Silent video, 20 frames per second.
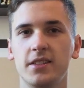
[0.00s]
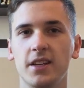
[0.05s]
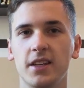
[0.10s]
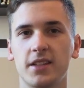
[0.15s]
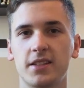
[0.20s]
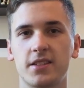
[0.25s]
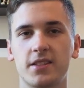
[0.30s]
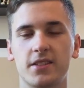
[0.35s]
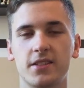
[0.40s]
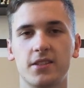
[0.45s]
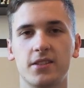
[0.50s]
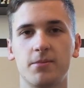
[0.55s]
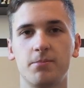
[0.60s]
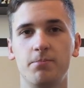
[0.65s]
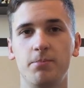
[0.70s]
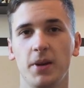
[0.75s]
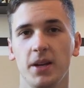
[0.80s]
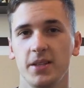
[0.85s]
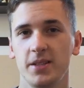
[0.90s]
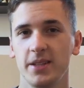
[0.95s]
that's
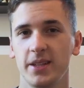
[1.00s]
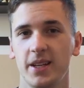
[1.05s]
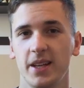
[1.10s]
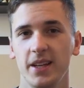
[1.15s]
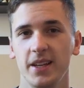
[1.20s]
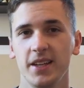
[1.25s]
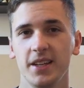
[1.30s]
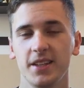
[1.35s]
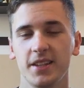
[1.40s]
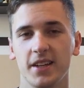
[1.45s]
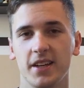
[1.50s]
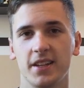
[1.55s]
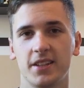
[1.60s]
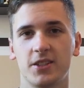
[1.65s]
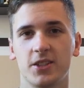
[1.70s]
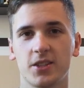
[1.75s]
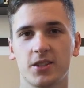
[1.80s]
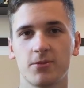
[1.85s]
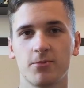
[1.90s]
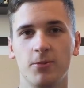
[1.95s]
basically it. I
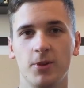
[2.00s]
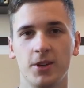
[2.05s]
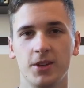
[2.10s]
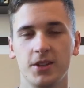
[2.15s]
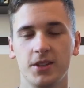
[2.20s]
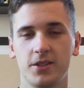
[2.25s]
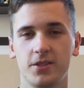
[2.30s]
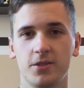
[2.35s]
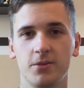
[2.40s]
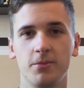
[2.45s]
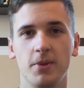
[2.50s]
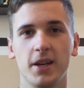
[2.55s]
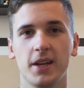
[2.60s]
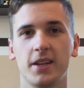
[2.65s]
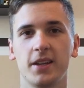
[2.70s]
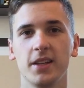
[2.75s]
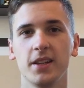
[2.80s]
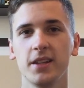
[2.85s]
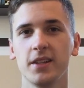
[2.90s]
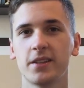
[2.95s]
just wanted to
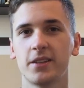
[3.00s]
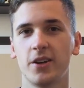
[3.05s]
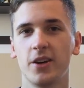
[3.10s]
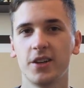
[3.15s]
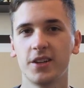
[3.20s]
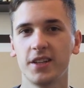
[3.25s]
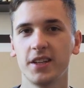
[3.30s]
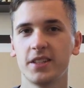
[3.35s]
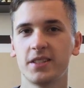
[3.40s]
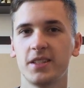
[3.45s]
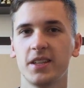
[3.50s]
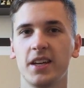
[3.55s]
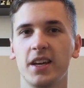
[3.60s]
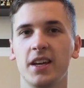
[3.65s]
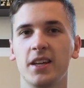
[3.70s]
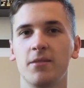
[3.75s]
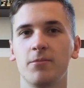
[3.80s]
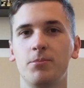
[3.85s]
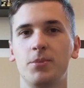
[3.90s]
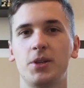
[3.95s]
make a little contest
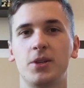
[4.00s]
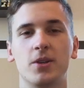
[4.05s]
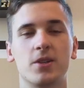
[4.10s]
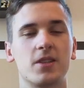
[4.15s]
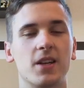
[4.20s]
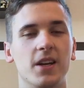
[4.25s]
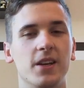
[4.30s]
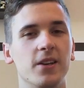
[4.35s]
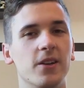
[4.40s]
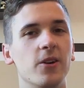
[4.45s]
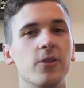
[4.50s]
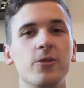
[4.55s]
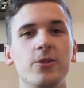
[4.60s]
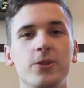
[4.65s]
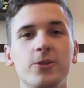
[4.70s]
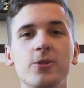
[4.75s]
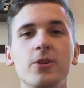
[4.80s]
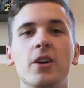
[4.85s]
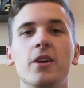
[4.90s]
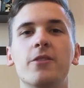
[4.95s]
again because I know
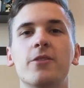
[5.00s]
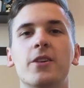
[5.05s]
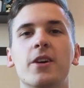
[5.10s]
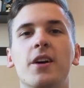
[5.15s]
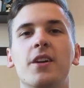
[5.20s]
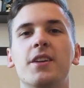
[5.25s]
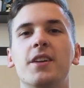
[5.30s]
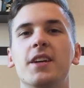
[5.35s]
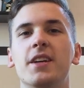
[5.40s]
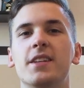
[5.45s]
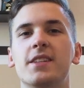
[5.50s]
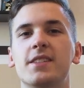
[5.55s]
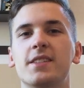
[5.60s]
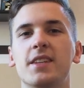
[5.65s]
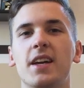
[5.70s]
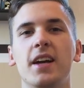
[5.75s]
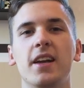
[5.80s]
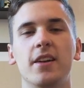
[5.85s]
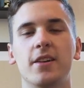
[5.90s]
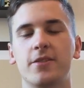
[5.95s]
you love
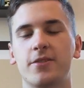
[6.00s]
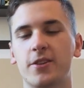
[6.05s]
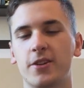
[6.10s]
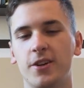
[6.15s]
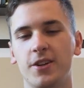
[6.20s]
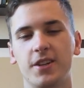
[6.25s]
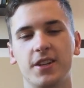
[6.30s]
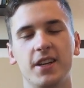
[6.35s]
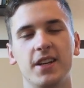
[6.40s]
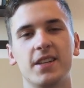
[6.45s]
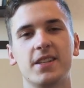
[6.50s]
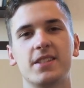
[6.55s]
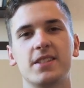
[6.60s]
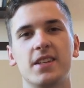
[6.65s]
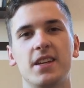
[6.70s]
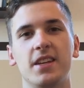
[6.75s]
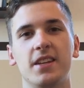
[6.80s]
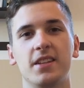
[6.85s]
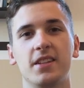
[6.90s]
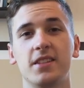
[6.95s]
contests, I love contests,
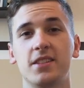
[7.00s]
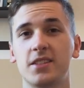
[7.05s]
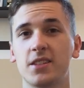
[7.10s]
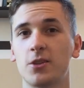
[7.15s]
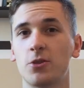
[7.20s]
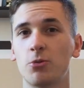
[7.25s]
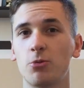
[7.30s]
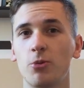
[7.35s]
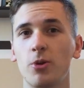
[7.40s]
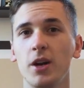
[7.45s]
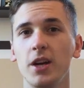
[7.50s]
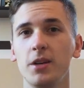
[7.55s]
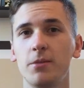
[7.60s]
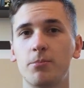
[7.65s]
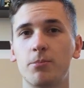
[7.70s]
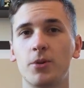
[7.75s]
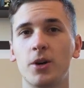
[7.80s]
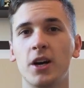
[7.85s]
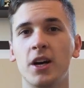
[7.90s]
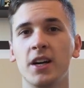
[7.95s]
and it's a
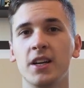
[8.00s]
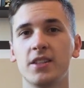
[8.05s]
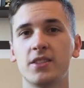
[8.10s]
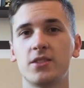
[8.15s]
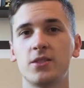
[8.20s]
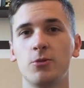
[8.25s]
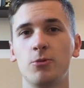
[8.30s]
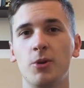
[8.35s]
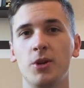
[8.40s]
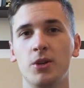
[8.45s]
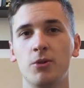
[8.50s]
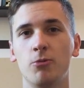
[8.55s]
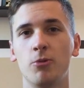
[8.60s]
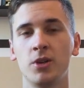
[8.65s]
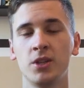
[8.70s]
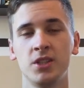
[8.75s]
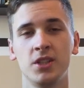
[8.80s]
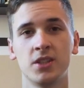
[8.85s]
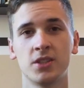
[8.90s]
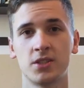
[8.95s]
great prize to win a
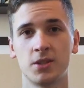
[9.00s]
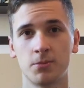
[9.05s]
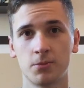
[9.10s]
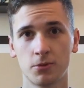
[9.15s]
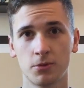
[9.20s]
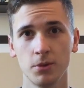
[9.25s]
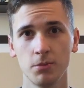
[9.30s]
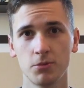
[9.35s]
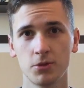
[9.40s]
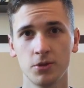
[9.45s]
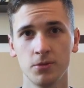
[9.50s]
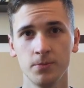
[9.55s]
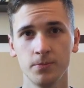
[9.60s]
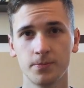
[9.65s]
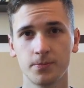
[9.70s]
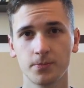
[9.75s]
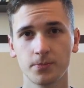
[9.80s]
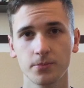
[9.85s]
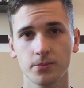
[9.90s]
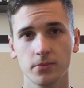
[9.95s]
one year
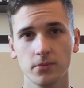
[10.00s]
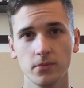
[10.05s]
subscription